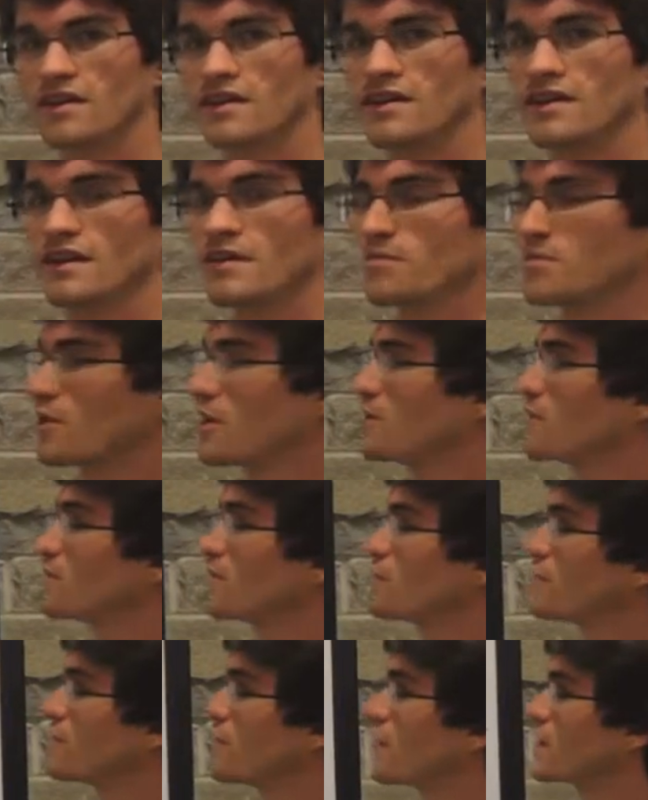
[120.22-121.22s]
Now,
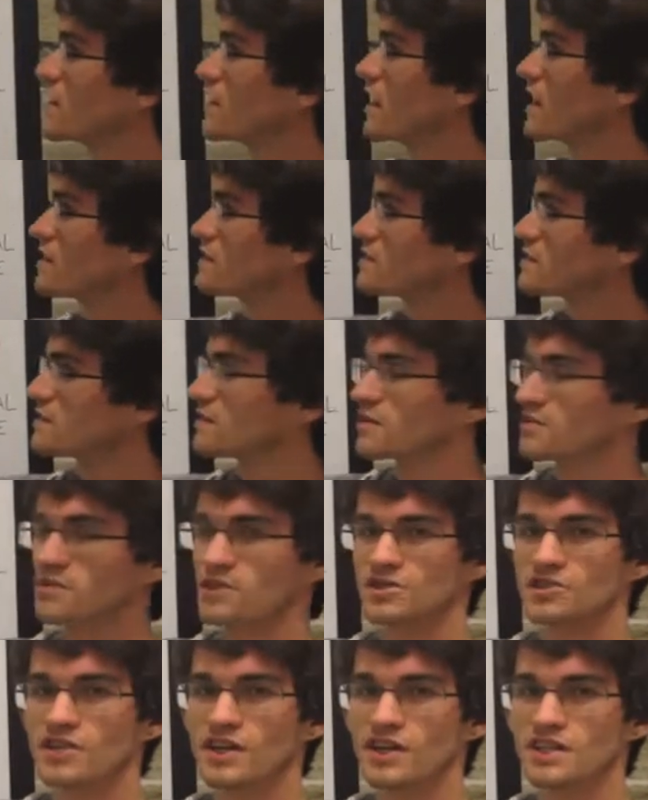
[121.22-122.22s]
blood-free fatty acid can
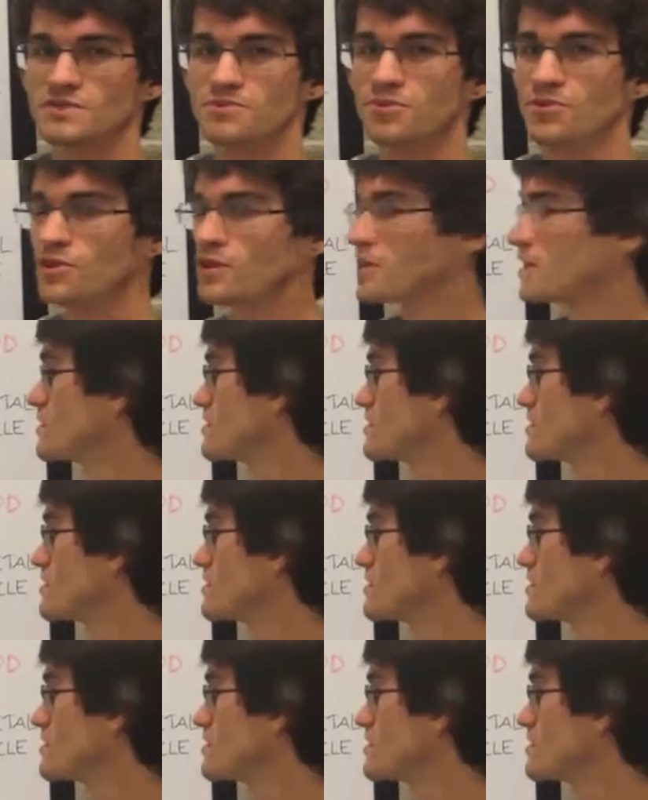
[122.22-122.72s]
be transported